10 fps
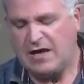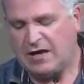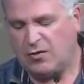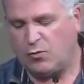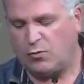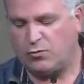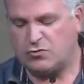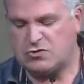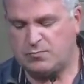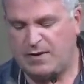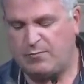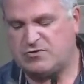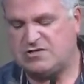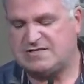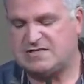in order to be with
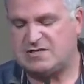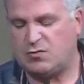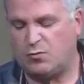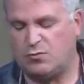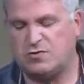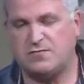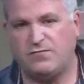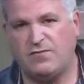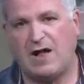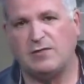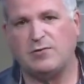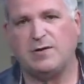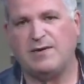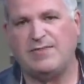Jesus, in order to follow him.